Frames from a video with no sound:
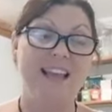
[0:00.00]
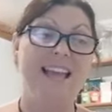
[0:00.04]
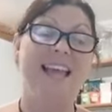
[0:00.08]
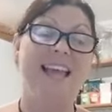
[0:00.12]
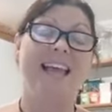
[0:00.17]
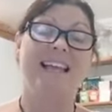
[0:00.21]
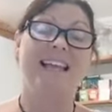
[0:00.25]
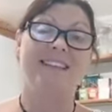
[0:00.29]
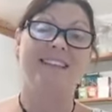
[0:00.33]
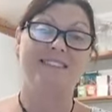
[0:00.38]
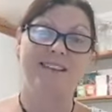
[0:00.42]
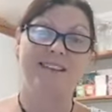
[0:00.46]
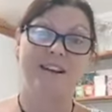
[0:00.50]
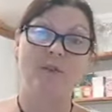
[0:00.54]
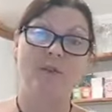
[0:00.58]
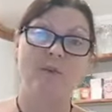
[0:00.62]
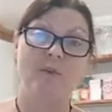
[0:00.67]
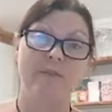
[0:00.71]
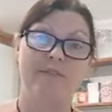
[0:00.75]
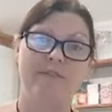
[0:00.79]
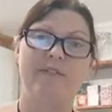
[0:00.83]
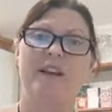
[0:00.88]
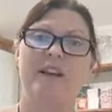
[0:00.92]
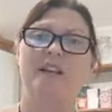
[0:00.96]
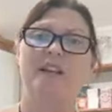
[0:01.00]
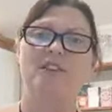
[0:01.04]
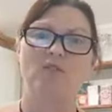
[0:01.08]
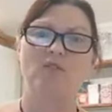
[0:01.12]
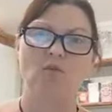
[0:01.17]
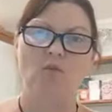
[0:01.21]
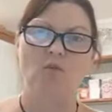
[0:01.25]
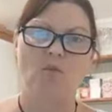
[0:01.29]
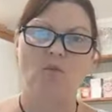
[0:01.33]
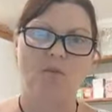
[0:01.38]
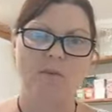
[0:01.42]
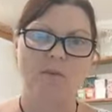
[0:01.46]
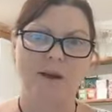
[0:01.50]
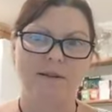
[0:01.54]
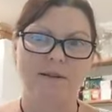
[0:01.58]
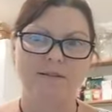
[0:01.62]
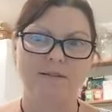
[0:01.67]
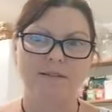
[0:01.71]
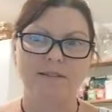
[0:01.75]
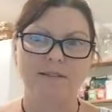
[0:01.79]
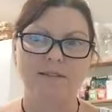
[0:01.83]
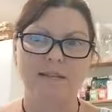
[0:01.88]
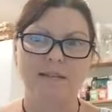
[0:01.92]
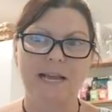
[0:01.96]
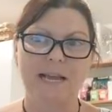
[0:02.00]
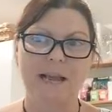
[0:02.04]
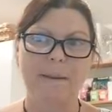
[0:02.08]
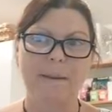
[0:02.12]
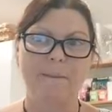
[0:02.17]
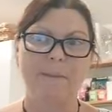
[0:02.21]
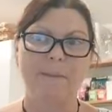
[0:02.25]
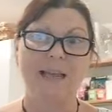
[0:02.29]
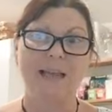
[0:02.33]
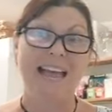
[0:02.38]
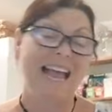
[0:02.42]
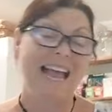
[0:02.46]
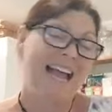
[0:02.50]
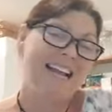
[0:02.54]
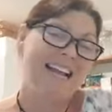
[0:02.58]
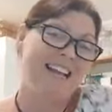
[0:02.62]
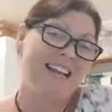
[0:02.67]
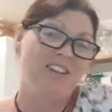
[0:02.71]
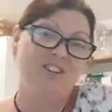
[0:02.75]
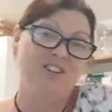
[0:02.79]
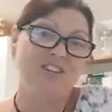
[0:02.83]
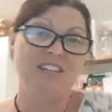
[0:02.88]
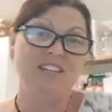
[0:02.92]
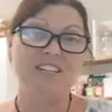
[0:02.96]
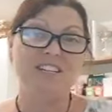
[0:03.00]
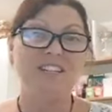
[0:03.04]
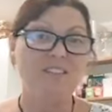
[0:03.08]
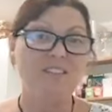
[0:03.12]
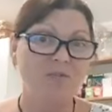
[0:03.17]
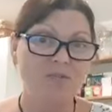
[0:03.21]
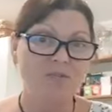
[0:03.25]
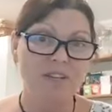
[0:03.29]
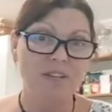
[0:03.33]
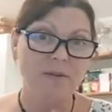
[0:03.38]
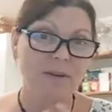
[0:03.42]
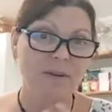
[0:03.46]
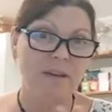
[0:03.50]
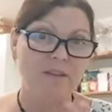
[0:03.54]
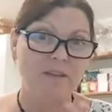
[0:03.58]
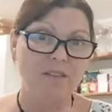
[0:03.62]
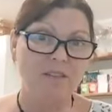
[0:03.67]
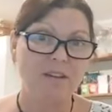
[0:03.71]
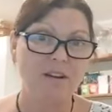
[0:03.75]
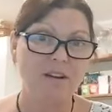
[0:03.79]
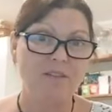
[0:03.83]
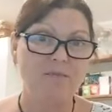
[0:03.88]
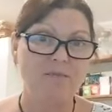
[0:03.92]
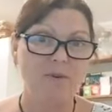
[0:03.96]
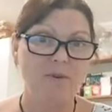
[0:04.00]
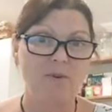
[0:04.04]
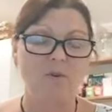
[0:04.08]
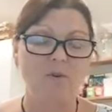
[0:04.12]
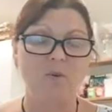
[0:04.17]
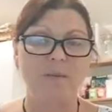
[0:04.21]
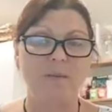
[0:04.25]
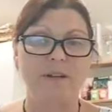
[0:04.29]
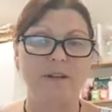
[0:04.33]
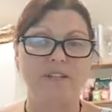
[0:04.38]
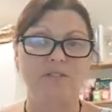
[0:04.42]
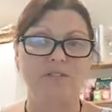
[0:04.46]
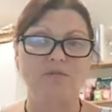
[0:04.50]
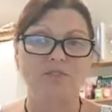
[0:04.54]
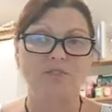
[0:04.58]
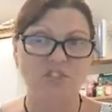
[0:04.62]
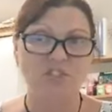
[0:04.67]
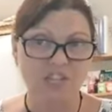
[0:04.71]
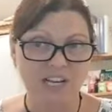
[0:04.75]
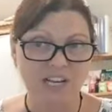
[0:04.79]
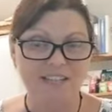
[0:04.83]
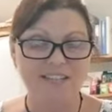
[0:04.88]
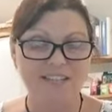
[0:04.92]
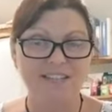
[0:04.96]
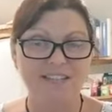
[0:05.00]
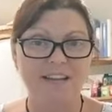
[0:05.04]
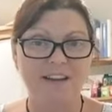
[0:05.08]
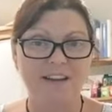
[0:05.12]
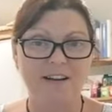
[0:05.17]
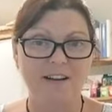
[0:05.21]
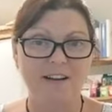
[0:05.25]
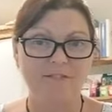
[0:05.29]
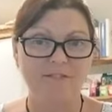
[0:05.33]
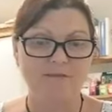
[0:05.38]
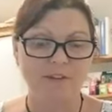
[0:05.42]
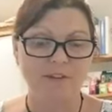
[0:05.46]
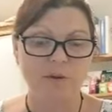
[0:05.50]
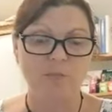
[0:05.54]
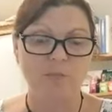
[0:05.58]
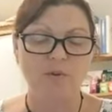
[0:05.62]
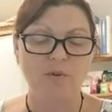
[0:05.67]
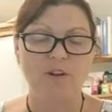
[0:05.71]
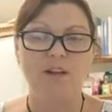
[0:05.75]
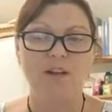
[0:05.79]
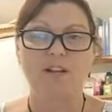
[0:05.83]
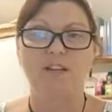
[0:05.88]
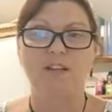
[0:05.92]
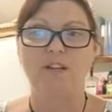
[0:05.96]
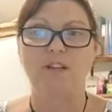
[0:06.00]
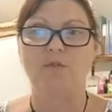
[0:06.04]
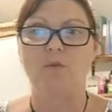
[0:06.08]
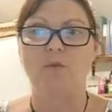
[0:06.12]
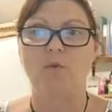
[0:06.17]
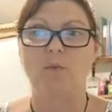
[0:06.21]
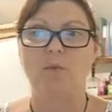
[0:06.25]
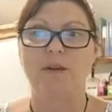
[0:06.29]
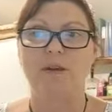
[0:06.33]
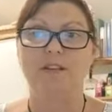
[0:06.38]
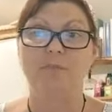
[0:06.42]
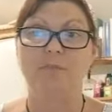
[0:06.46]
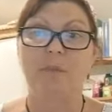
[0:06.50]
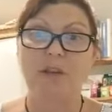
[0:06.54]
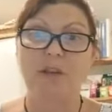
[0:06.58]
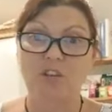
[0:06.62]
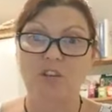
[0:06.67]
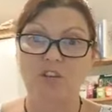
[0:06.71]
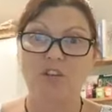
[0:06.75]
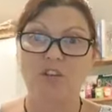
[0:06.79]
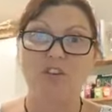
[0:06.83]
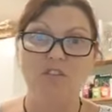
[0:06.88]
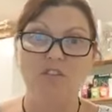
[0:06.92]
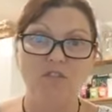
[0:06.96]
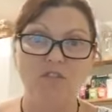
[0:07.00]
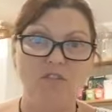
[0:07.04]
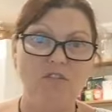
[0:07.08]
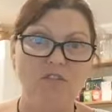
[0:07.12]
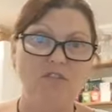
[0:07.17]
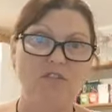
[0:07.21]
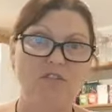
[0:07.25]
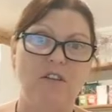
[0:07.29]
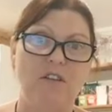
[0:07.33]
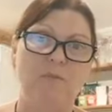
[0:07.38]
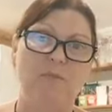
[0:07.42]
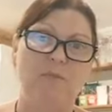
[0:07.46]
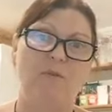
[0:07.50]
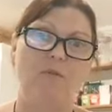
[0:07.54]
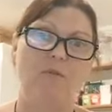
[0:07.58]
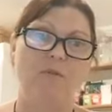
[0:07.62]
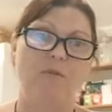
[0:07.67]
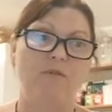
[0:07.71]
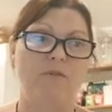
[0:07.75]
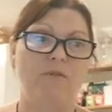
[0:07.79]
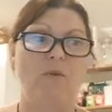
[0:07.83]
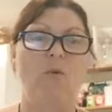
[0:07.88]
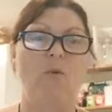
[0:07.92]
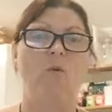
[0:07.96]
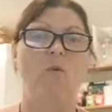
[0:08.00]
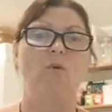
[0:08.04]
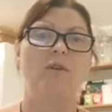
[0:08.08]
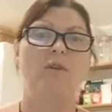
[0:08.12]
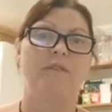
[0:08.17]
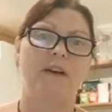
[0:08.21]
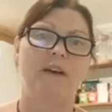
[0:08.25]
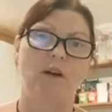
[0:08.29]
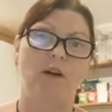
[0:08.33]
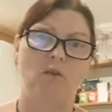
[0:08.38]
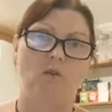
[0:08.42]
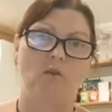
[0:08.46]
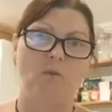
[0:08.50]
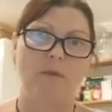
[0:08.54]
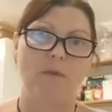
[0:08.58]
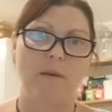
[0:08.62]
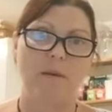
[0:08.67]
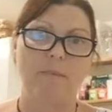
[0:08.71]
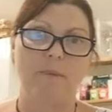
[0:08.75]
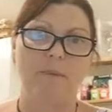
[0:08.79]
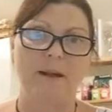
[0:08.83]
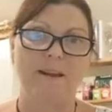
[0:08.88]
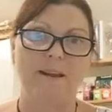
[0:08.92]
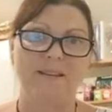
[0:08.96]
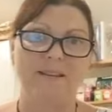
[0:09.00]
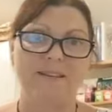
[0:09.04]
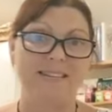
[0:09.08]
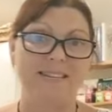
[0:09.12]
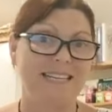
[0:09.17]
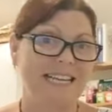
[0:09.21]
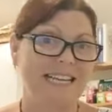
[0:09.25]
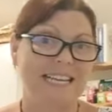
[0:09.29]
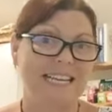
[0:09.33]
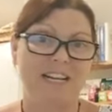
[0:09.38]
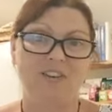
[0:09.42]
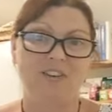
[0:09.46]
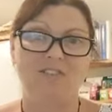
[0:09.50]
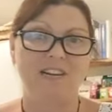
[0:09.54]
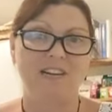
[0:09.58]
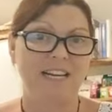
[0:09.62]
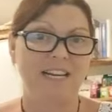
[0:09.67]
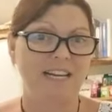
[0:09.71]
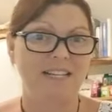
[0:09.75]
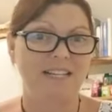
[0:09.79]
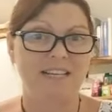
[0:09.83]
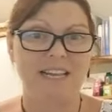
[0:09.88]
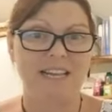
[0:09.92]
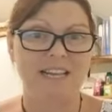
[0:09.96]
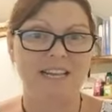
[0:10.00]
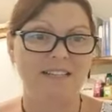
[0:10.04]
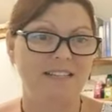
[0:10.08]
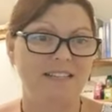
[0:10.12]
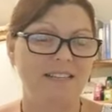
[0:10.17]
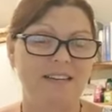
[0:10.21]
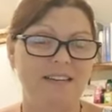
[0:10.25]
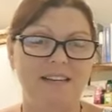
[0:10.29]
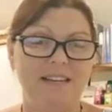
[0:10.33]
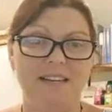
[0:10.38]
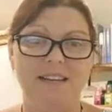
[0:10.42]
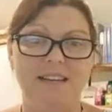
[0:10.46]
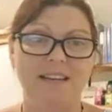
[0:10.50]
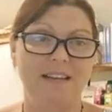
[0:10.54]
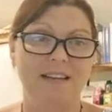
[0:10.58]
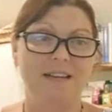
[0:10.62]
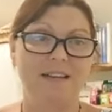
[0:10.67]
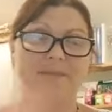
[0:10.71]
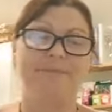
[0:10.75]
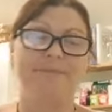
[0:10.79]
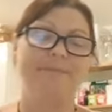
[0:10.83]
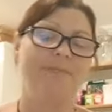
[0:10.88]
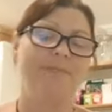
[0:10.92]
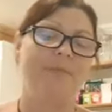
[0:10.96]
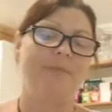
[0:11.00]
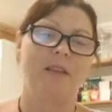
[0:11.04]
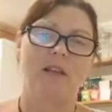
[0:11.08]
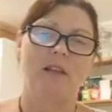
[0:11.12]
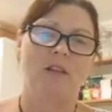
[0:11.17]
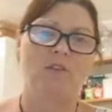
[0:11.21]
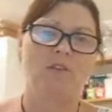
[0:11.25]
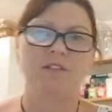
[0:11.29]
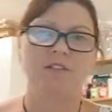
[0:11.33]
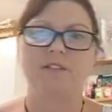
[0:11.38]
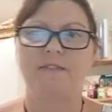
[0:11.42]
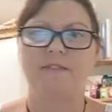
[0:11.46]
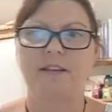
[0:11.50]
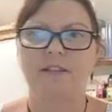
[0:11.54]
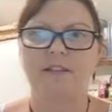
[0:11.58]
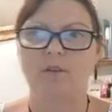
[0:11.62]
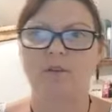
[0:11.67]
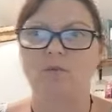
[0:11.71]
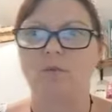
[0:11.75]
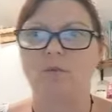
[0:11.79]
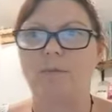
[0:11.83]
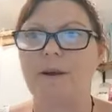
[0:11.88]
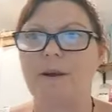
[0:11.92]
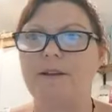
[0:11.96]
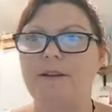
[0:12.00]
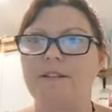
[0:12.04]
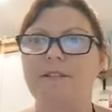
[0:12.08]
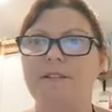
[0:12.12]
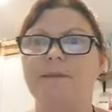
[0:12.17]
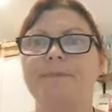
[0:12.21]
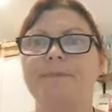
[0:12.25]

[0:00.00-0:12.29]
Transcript: it's going to affect your hormones um, and actually also our thyroid hormones, not just our, our reproductive hormones, but hugely important for all of our hormone balance, including insulin and lots of other hormones.